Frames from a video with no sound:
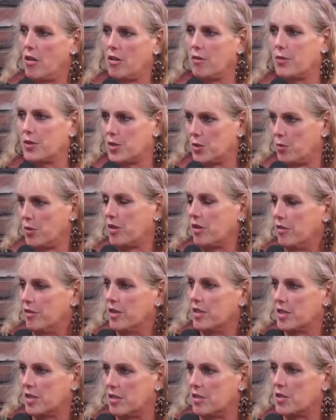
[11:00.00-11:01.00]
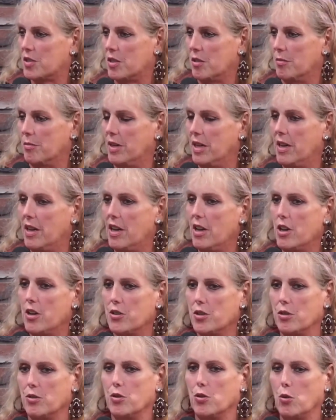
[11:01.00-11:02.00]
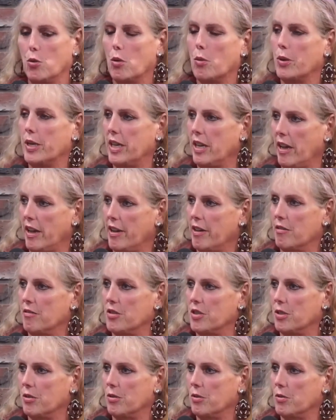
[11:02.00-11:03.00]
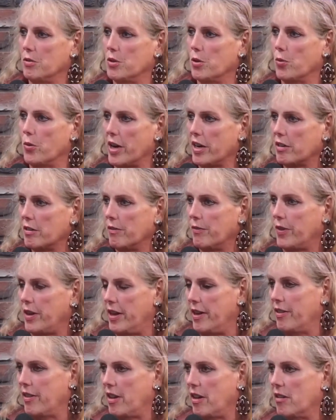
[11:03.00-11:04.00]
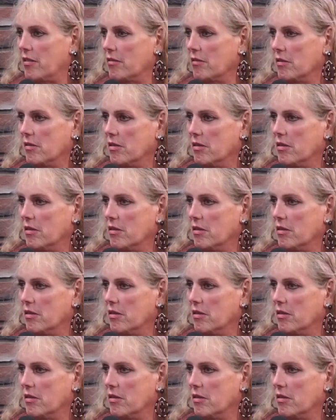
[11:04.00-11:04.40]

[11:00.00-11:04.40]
all of us within the system to do what we can to rectify that.